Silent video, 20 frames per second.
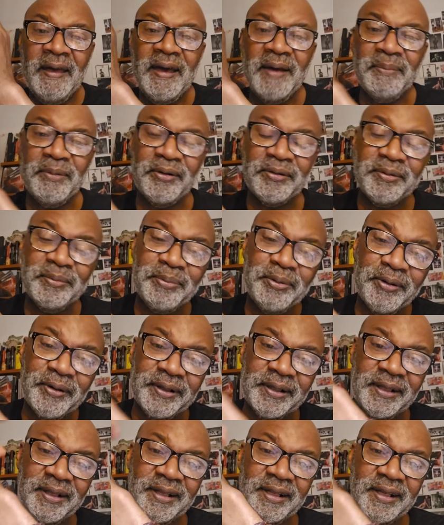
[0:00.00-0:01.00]
And most
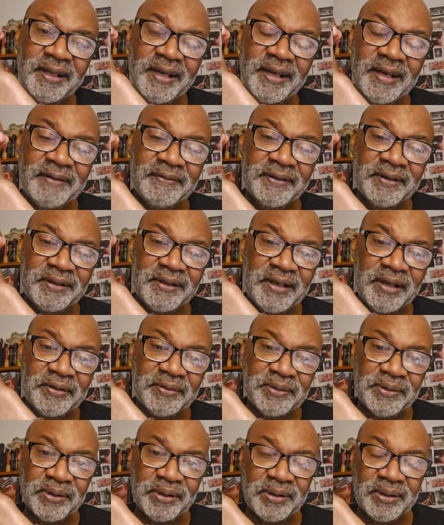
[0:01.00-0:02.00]
importantly, they have
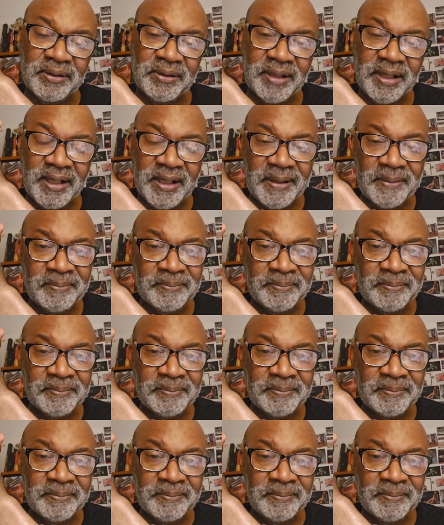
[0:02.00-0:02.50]
industrial